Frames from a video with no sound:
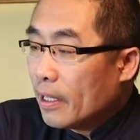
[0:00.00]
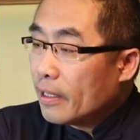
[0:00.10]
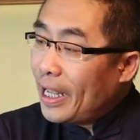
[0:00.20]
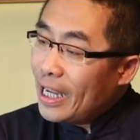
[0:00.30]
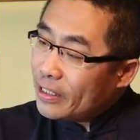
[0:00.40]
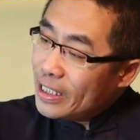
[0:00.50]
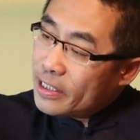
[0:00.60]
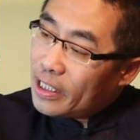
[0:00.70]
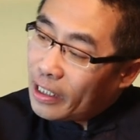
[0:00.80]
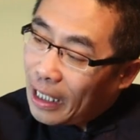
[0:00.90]
This
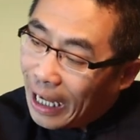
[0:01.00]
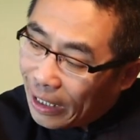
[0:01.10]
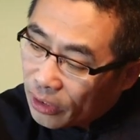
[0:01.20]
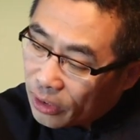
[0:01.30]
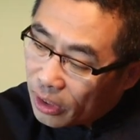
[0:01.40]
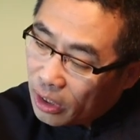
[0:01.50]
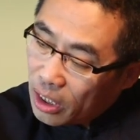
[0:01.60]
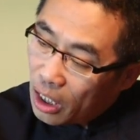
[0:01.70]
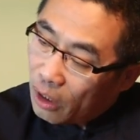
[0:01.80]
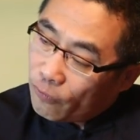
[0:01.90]
is the color
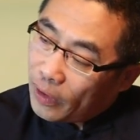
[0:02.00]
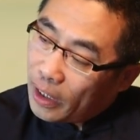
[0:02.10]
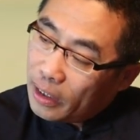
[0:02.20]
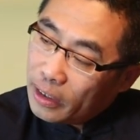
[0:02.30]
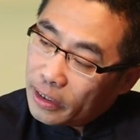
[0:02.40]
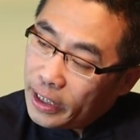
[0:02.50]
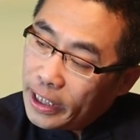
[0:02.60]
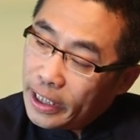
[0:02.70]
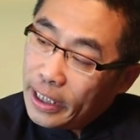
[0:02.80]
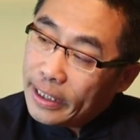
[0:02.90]
of a
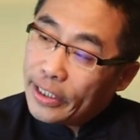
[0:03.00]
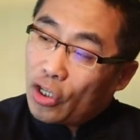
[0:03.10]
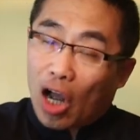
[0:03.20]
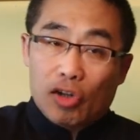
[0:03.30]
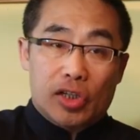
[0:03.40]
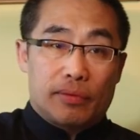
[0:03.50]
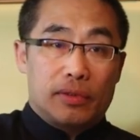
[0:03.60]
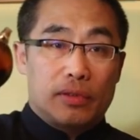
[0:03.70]
tea decoction.